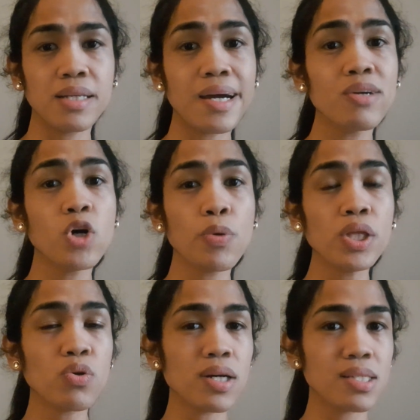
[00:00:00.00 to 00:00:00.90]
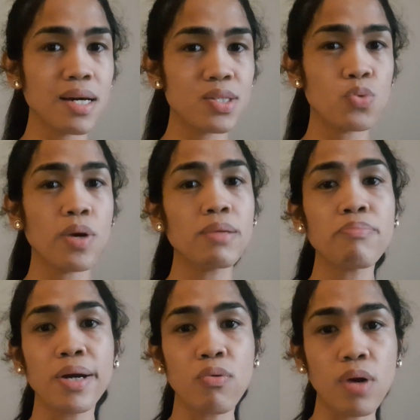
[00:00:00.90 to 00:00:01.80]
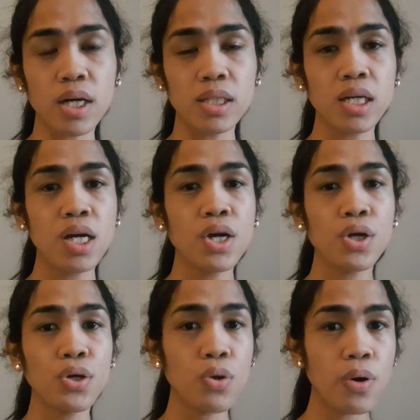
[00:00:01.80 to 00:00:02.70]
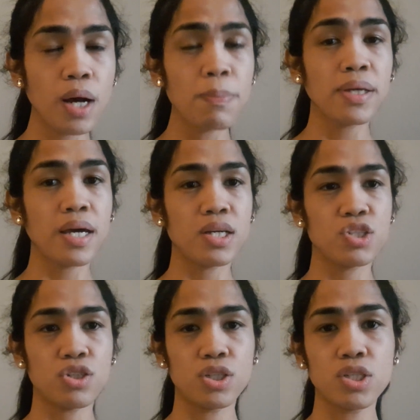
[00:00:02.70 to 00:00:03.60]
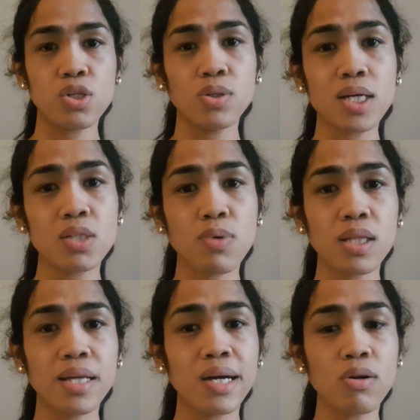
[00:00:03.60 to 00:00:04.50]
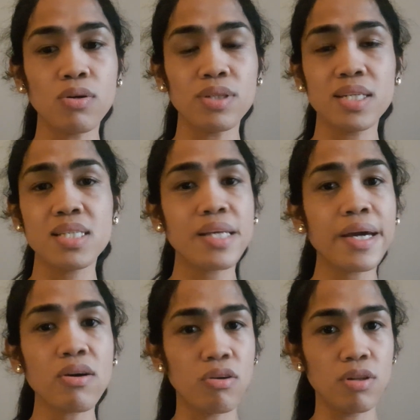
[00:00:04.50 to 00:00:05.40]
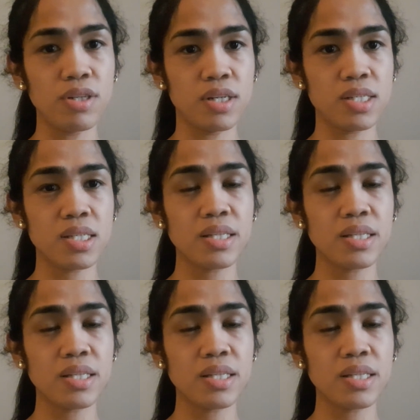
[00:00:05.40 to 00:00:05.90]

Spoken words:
They are going to assess one by one your application. So that's what they call stakeholders.